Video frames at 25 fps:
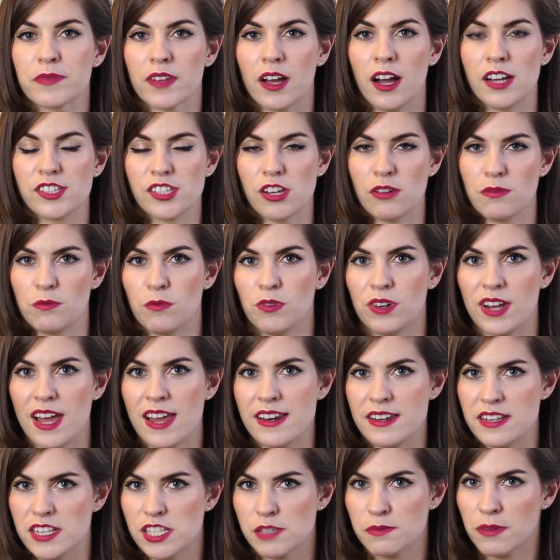I don't want
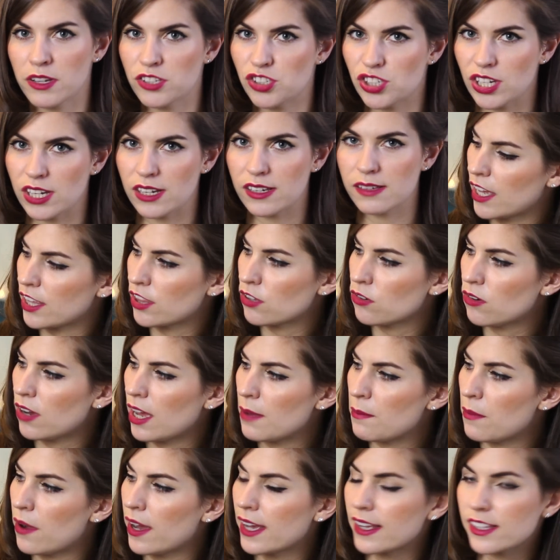any smudging. I thought
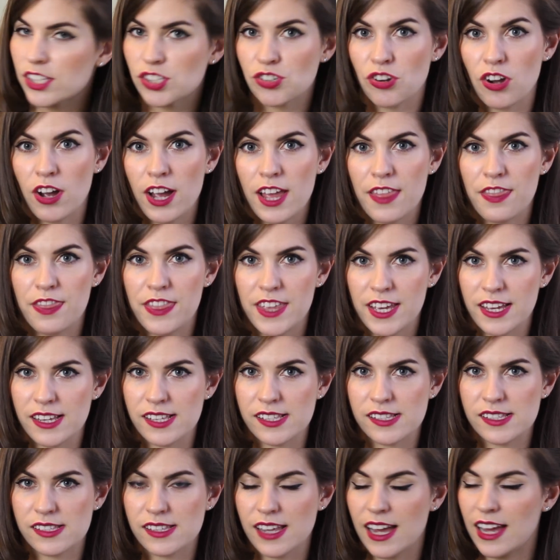I might try
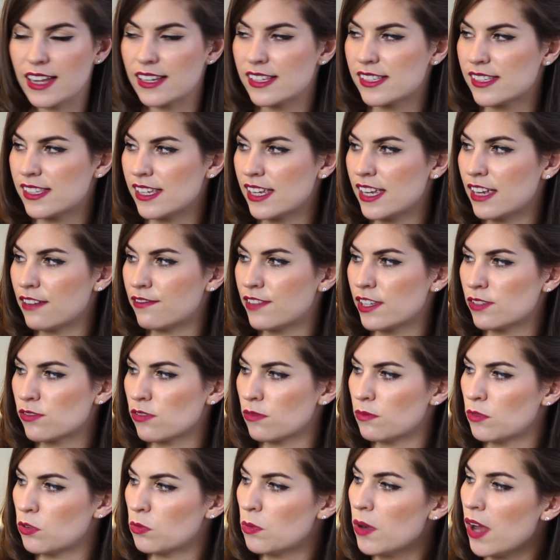this and see if this
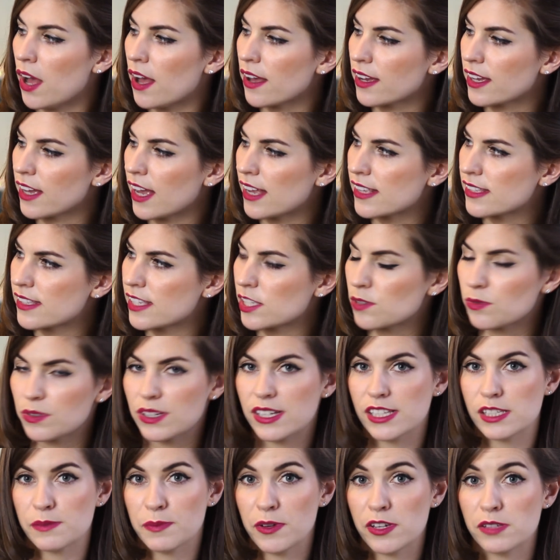one will work, as this one
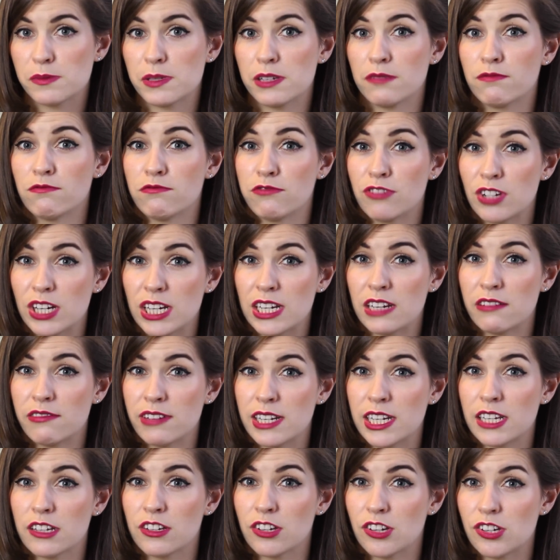is supposed to be really,
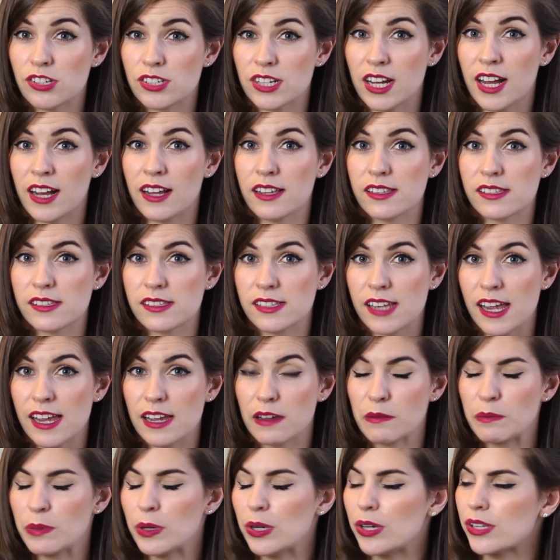really good at
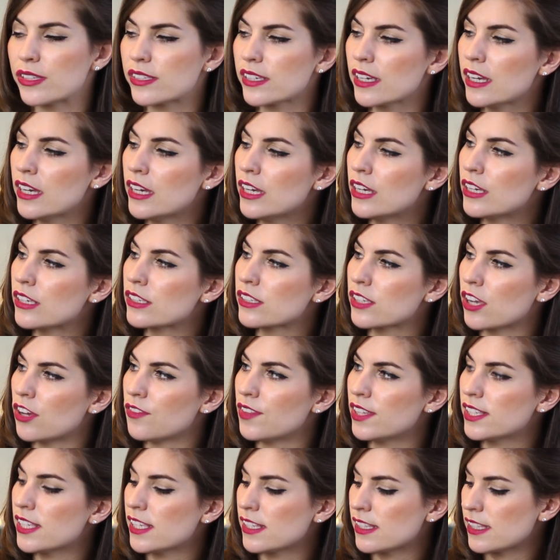staying put. So
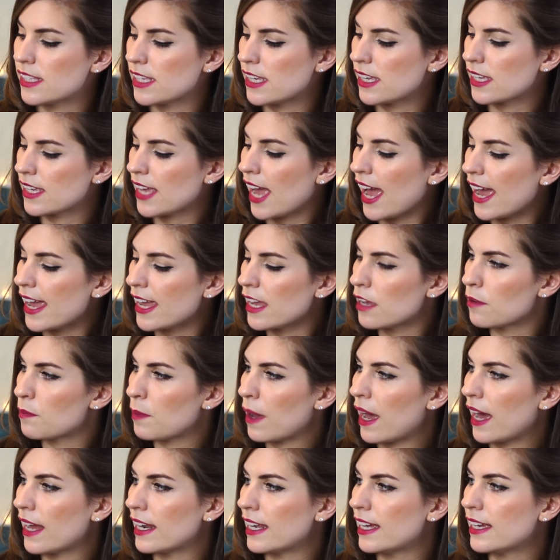this is the K
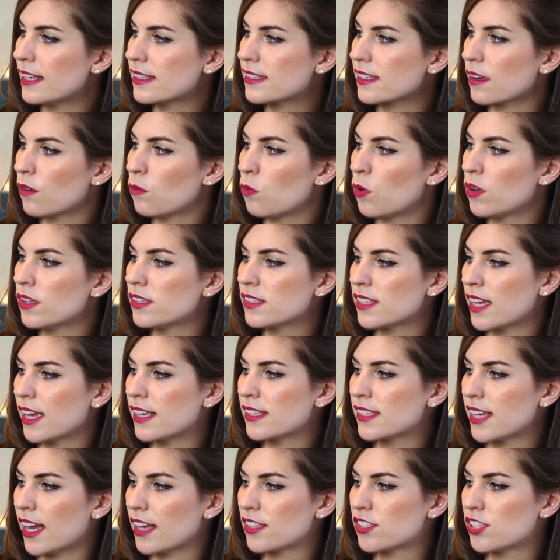Palette One Day
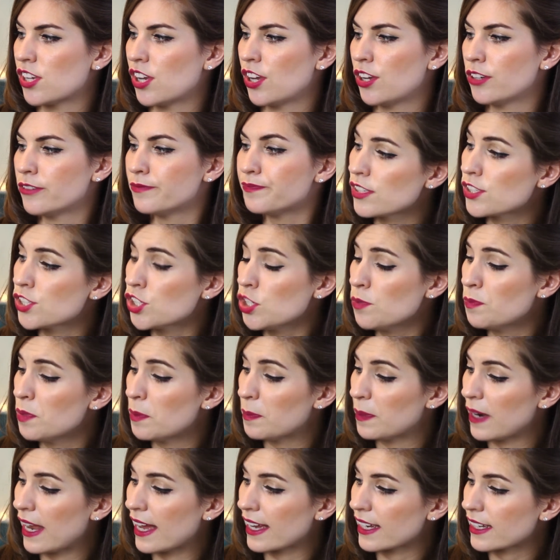Tattoo Super
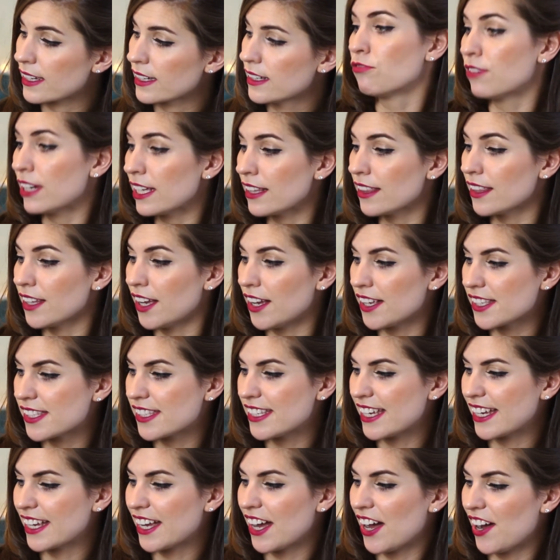Black Real
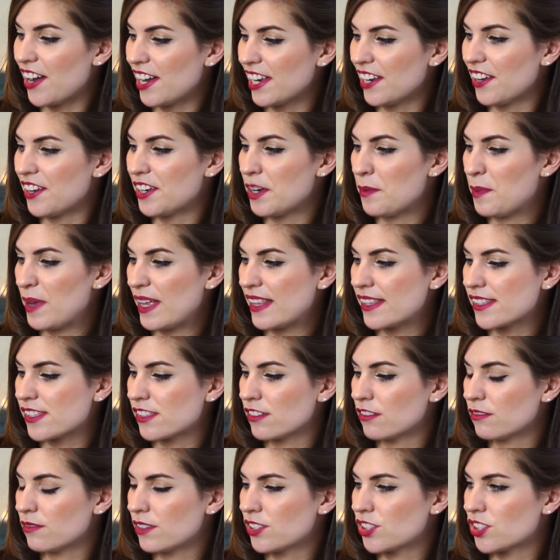Lasting Eyeliner
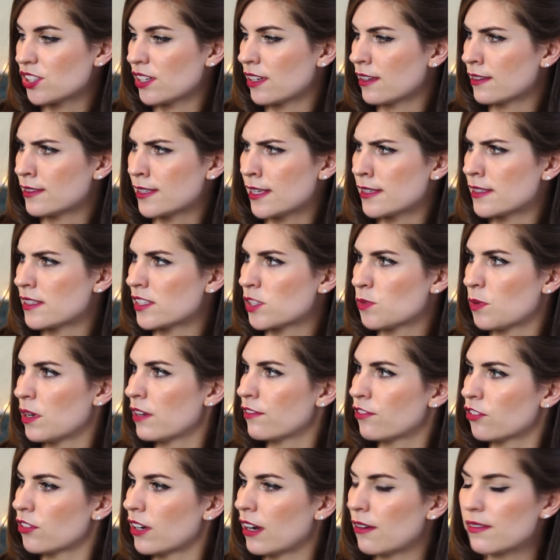Pencil, which says it's
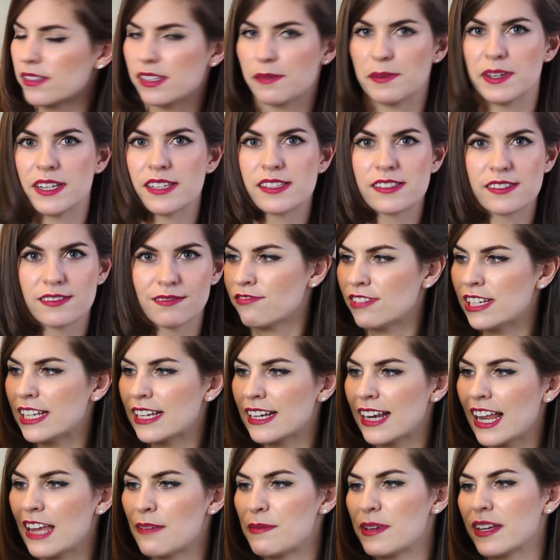24 hours. I mean, it's really
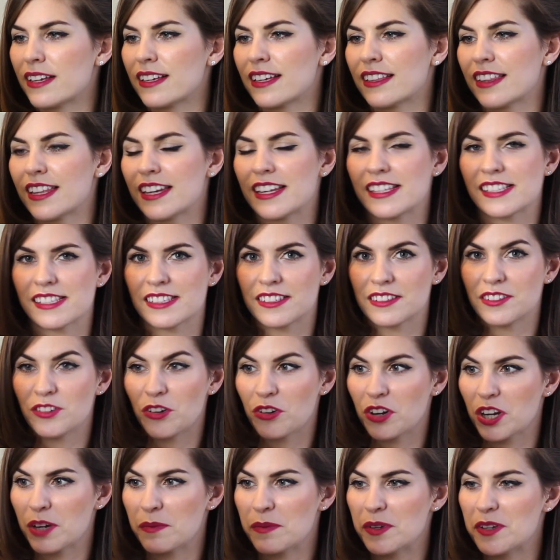claiming that it's
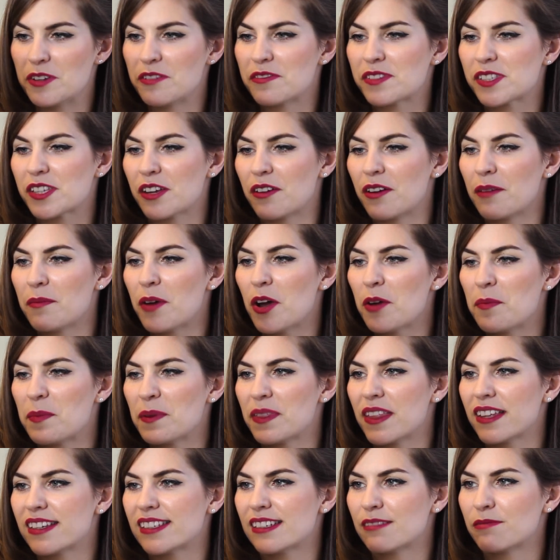not going to move, so I'm
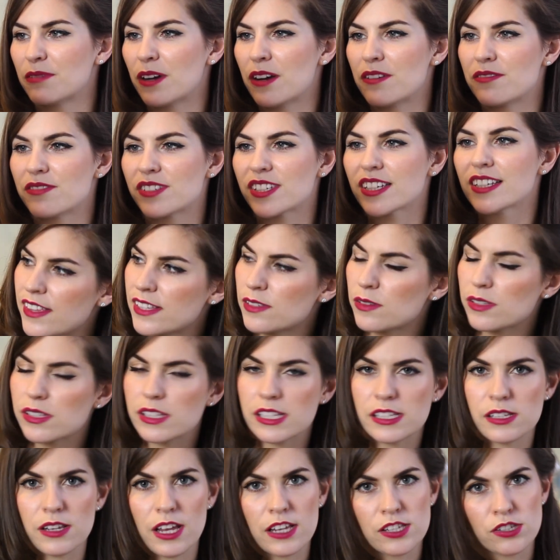hoping that it won't. This
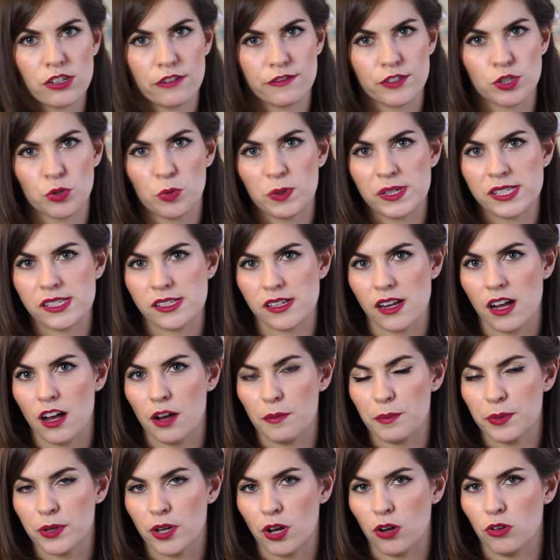was a sort of twist
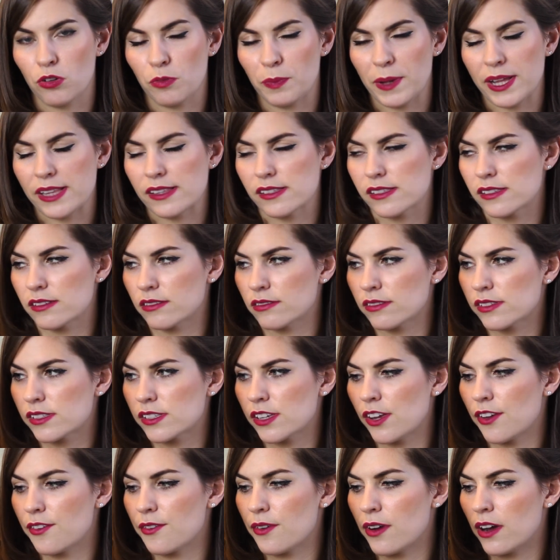up kohl pencil,
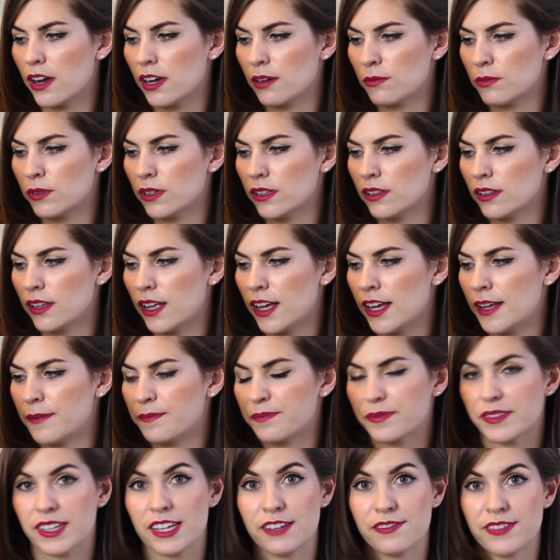so I will
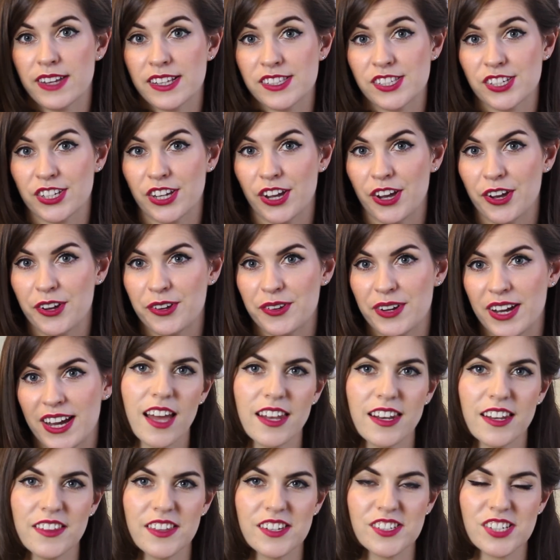give that a go.
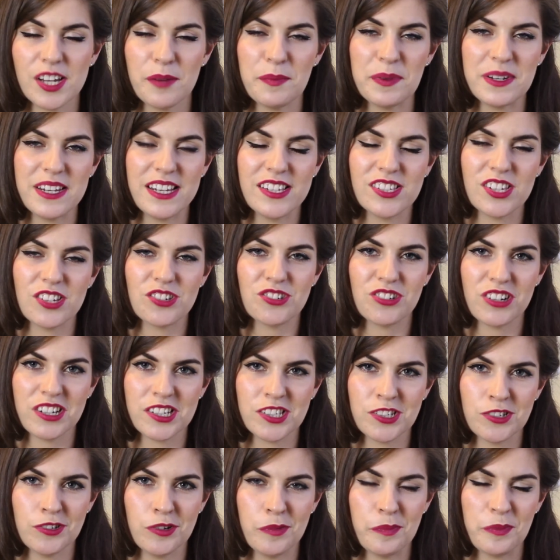Another Japanese
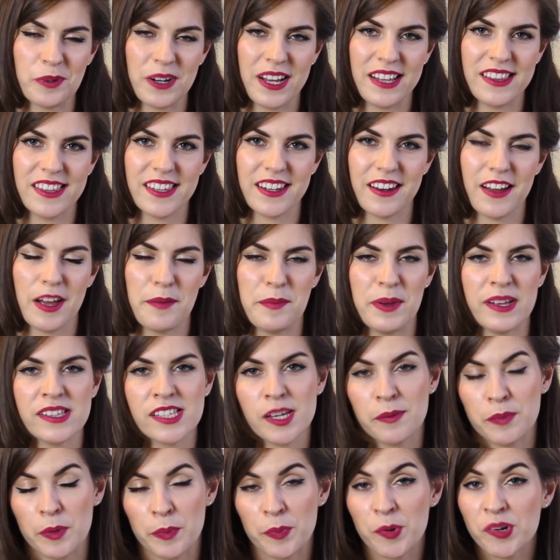drugstore brand that I picked
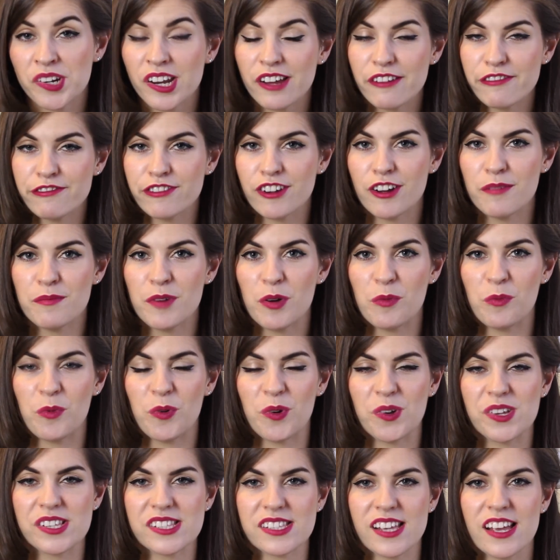up a product from
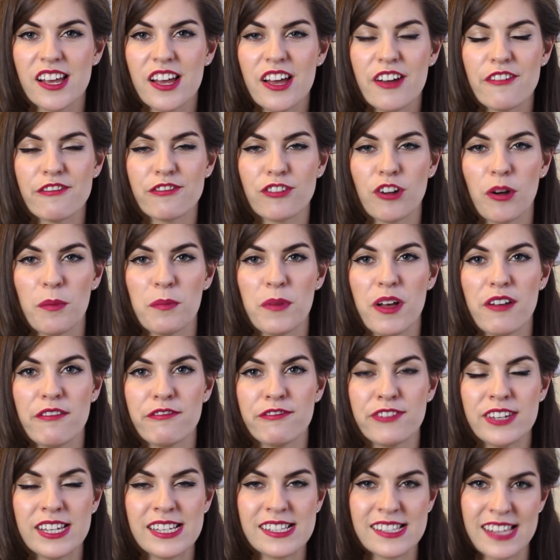was from
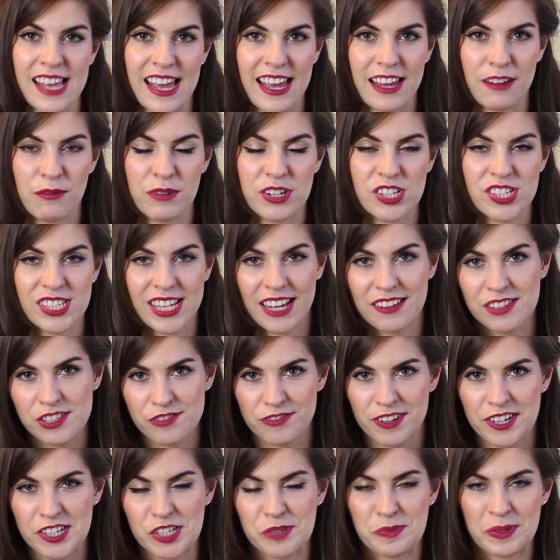Visée, which sounds
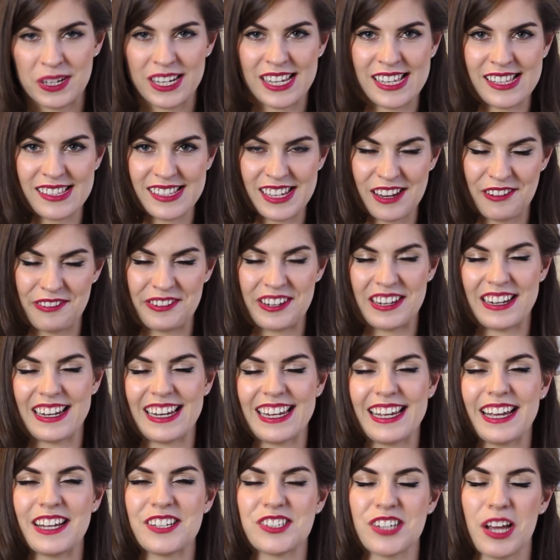French, but it is definitely a